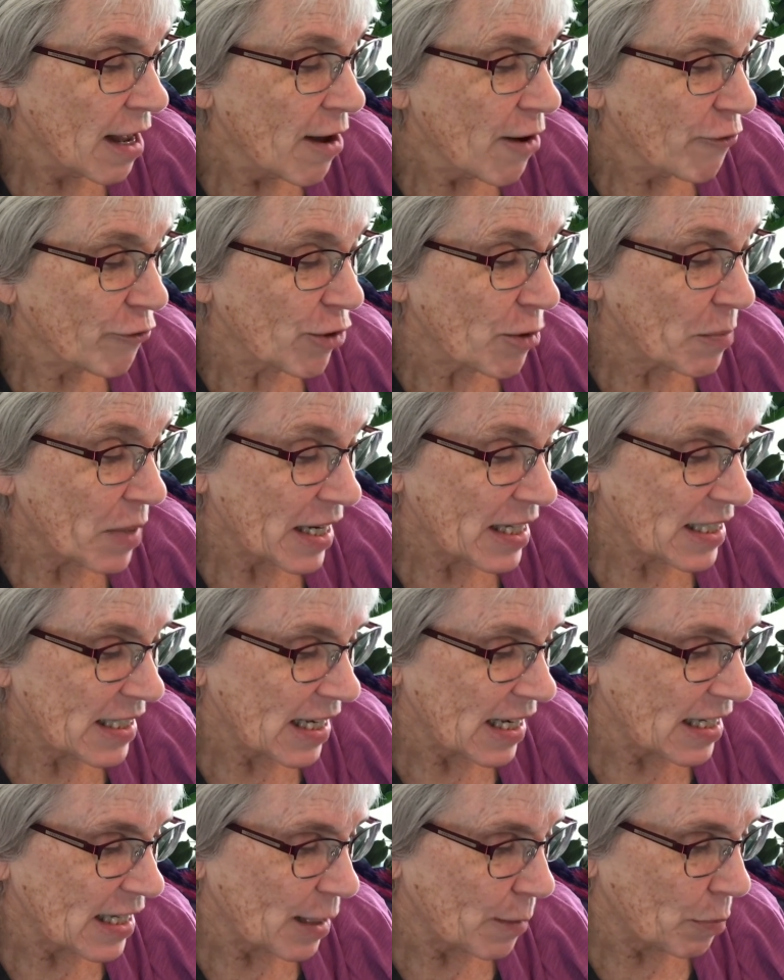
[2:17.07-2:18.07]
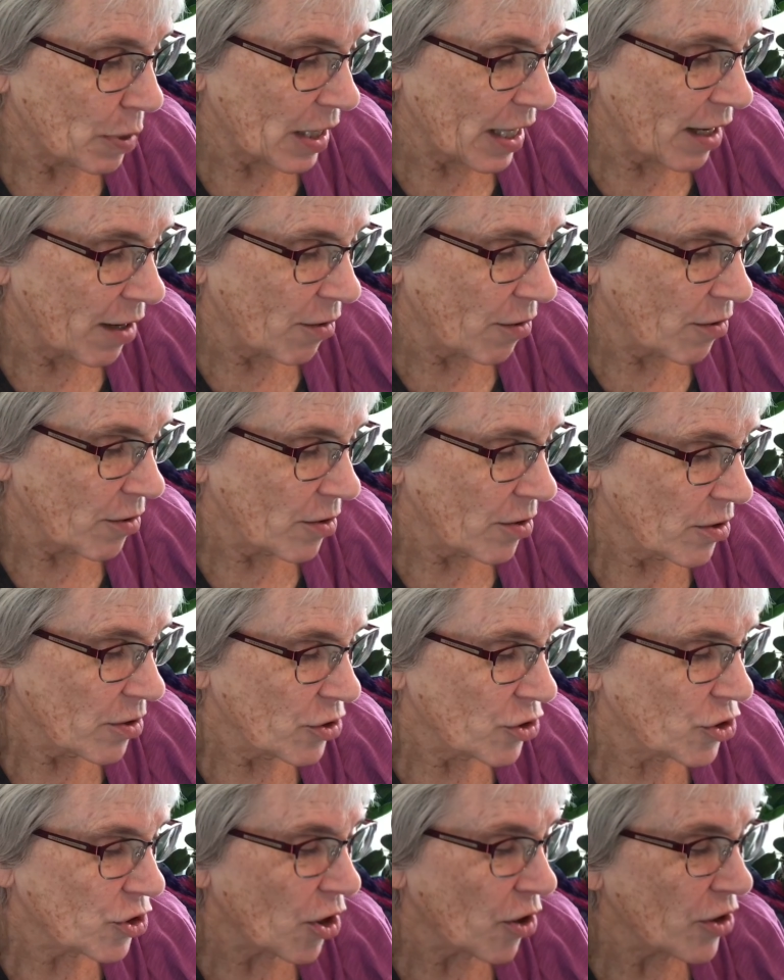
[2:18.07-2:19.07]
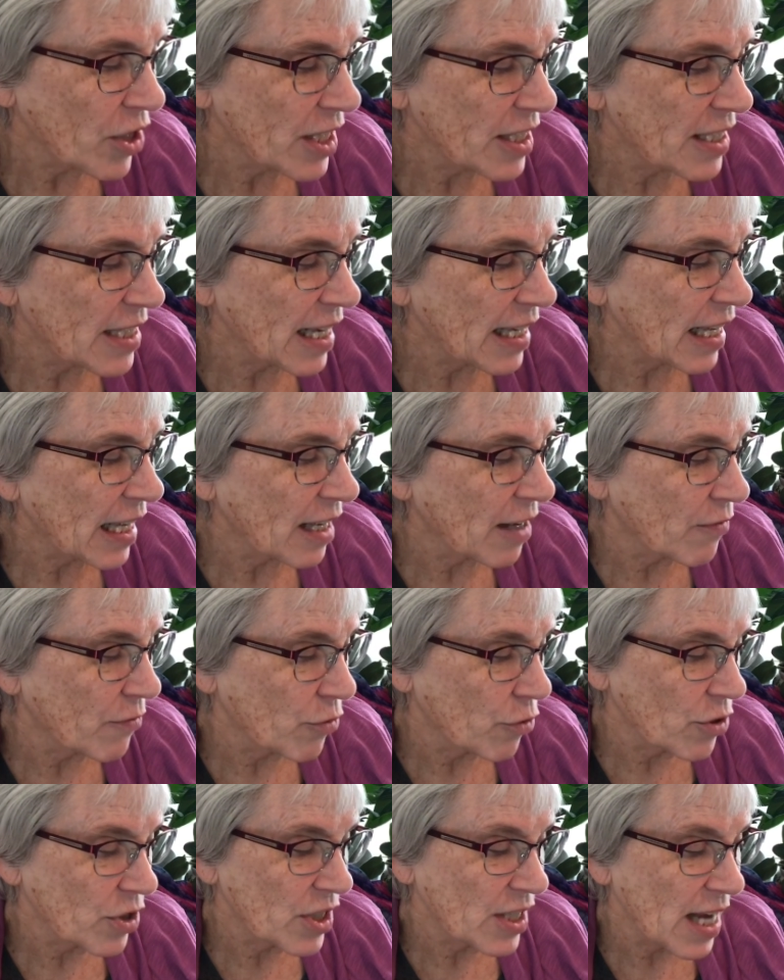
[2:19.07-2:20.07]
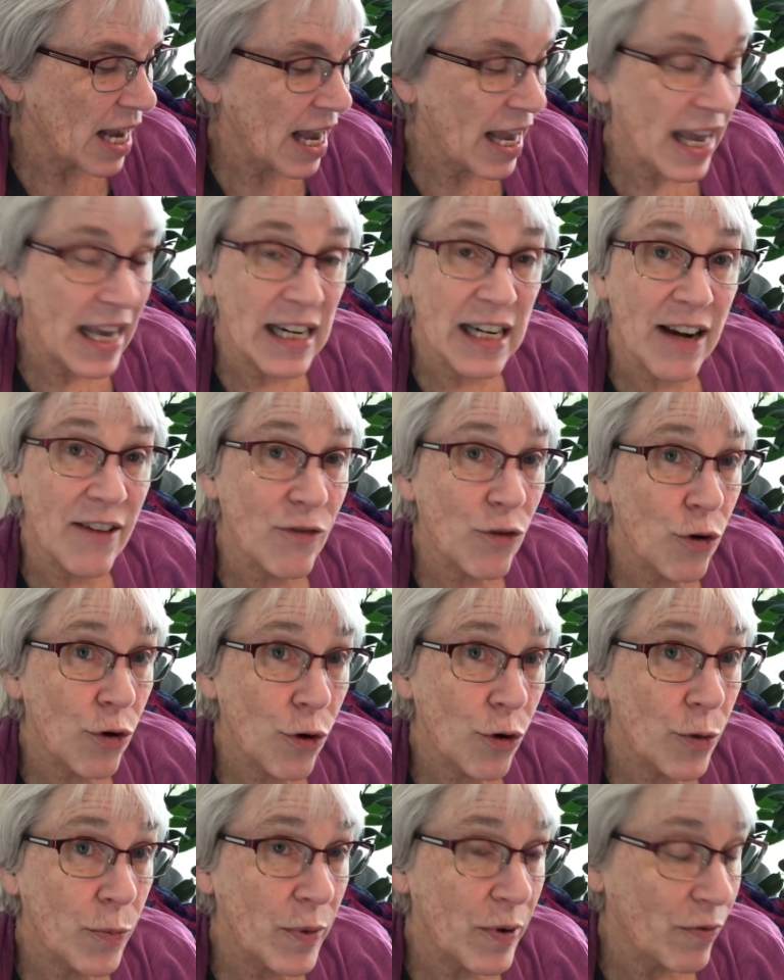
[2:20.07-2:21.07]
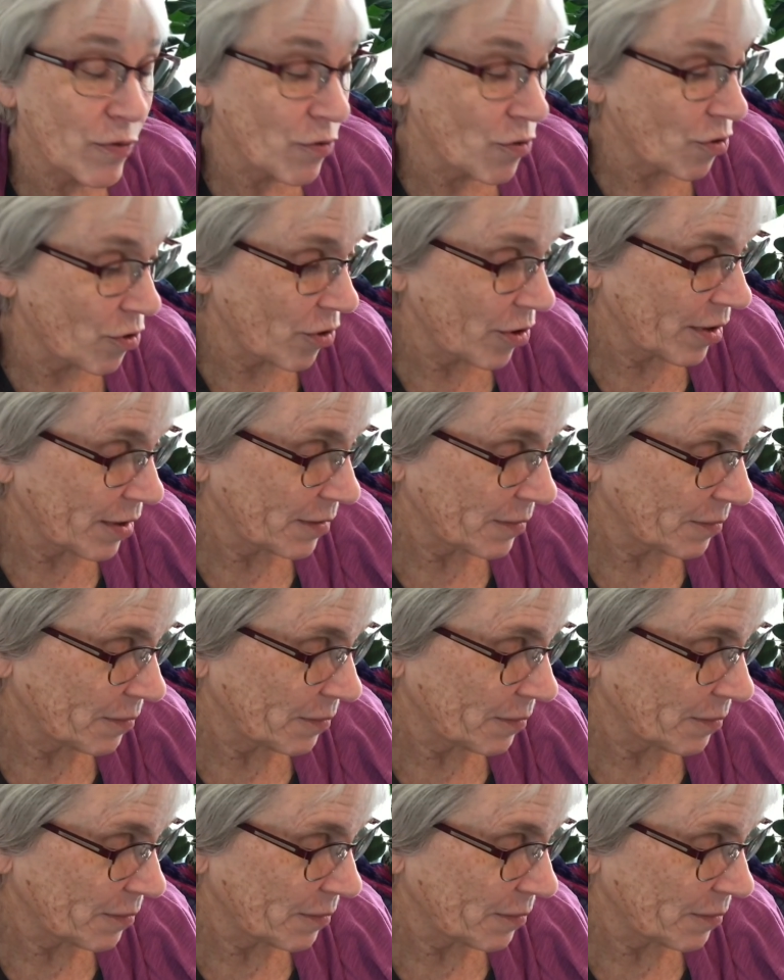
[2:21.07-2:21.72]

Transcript: from my CD player, started singing a verse I had never heard before.